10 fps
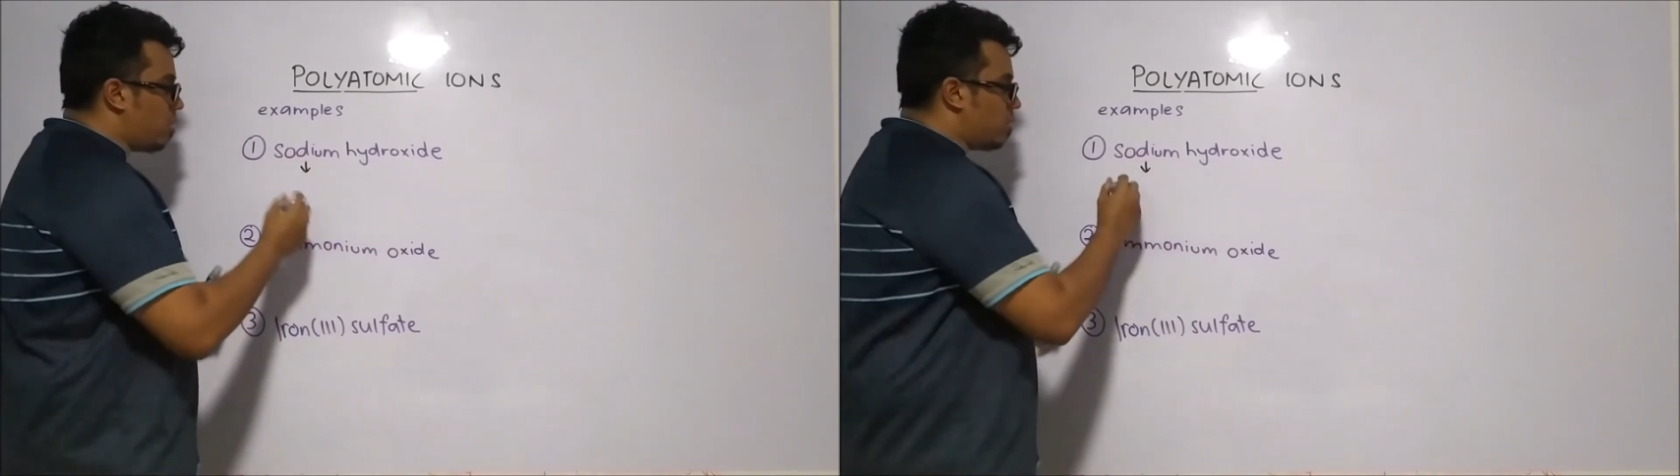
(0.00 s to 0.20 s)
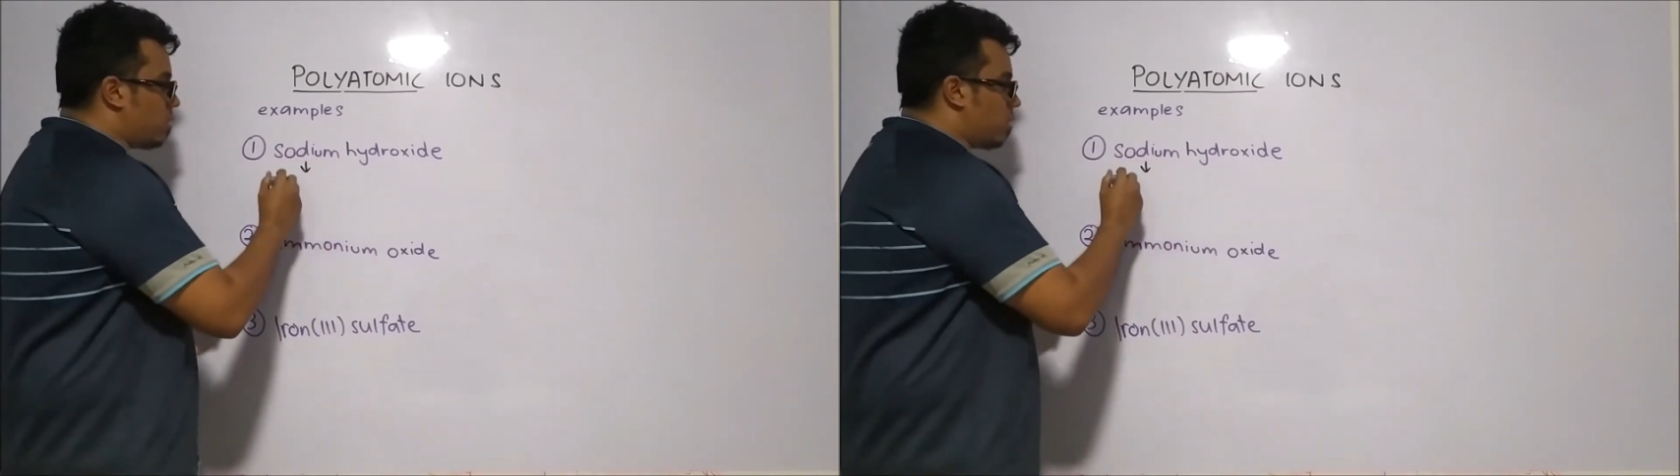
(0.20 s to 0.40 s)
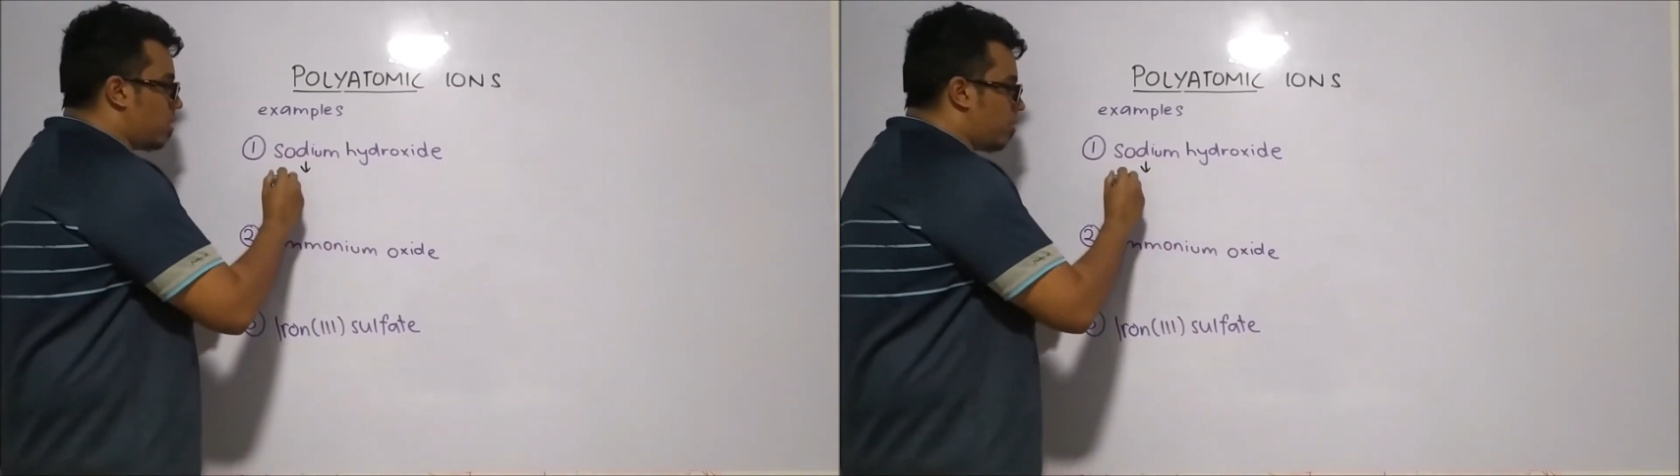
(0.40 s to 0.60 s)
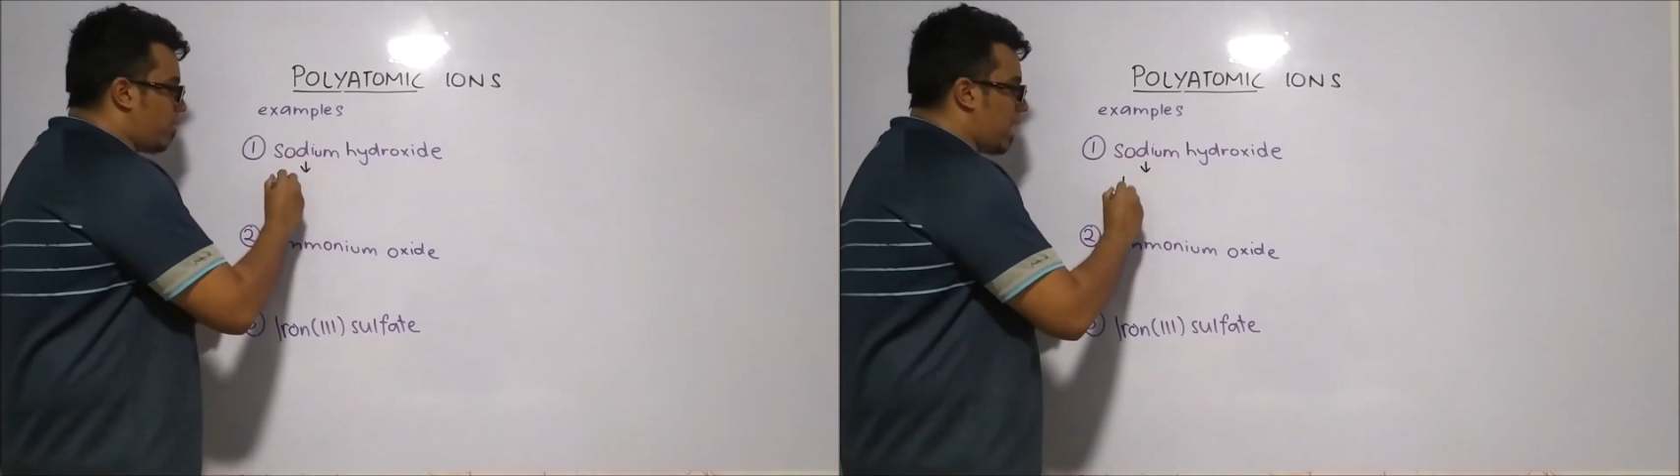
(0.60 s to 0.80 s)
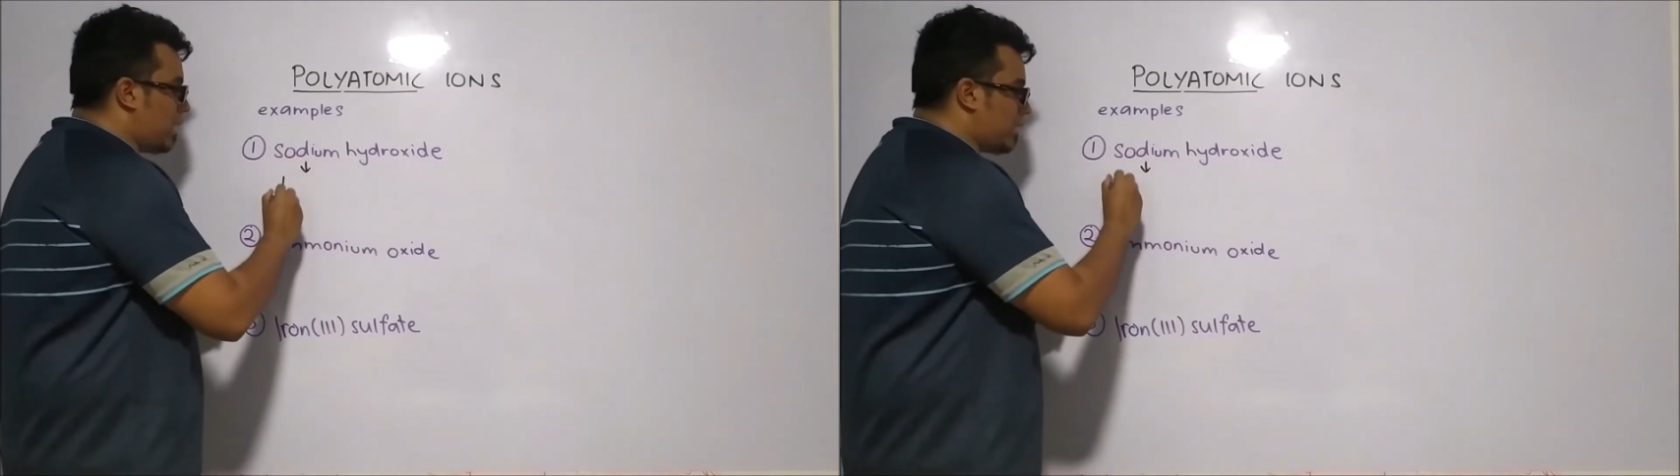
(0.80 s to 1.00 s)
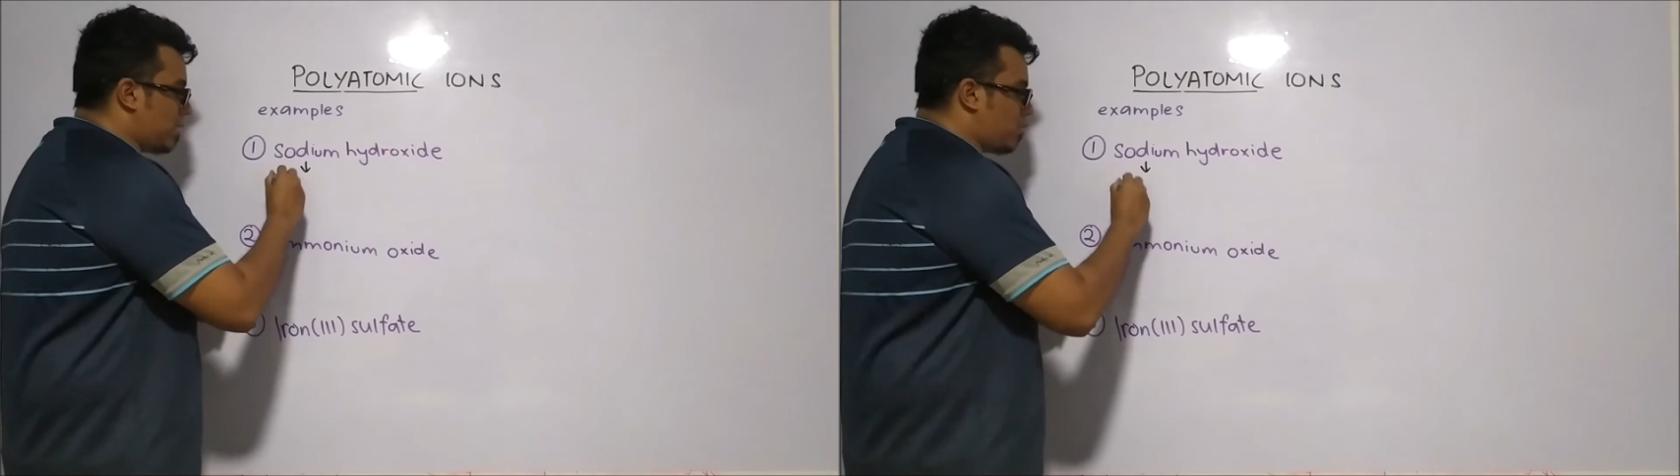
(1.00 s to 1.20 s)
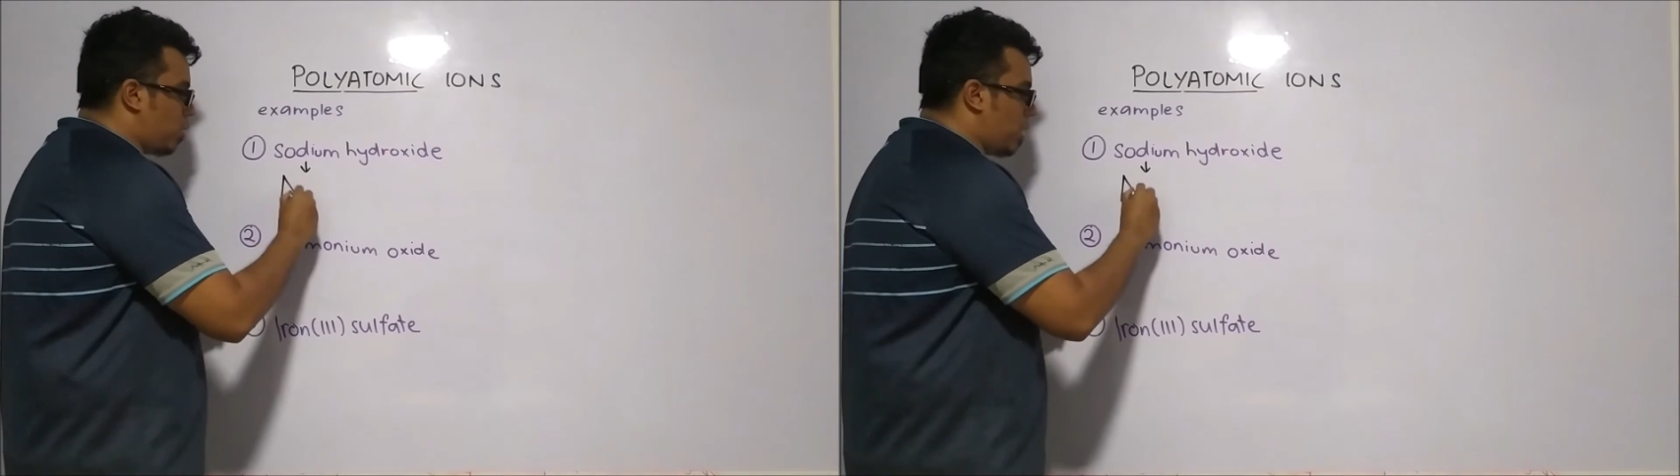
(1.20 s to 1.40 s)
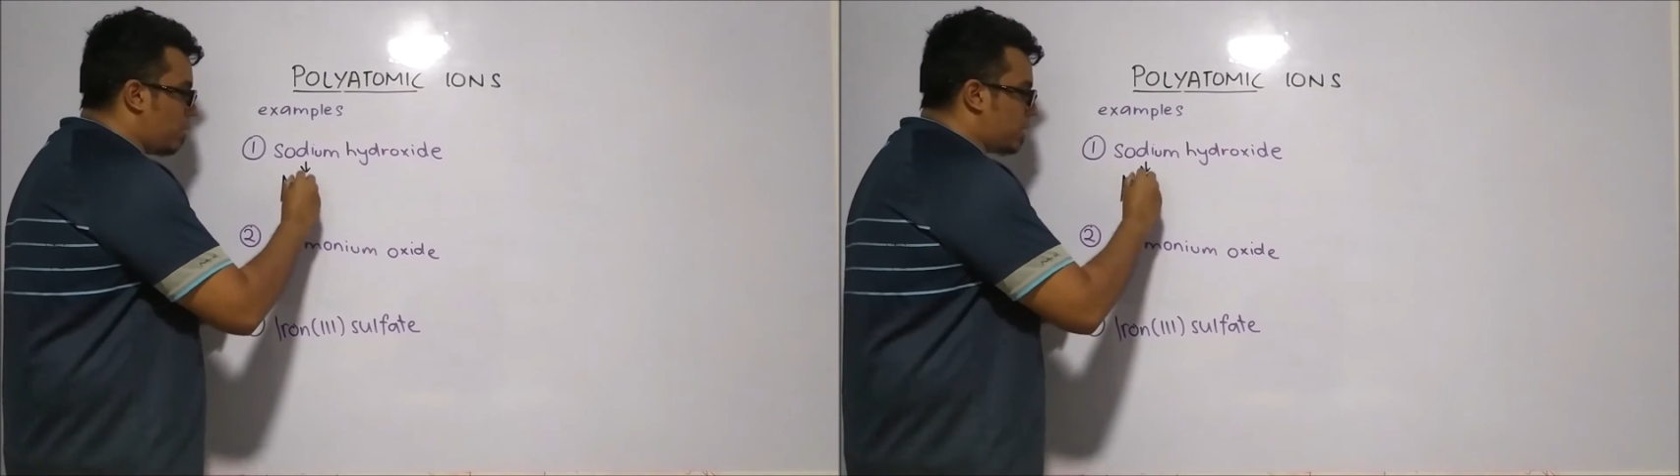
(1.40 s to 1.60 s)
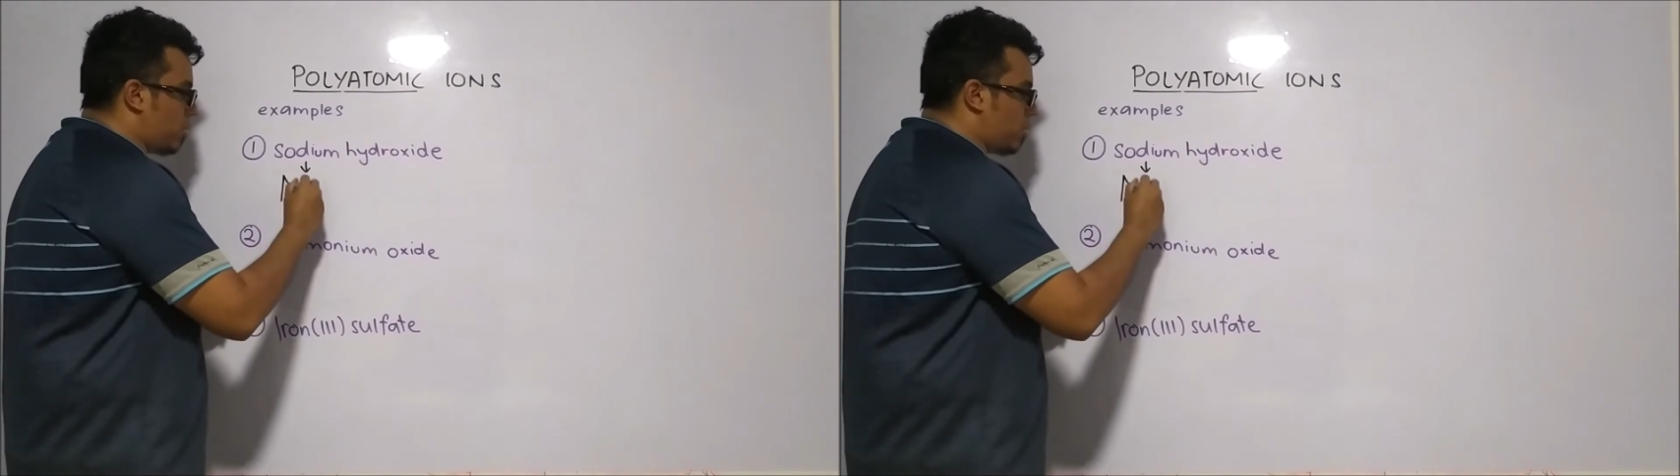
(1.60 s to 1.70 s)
You'll realize that sodium is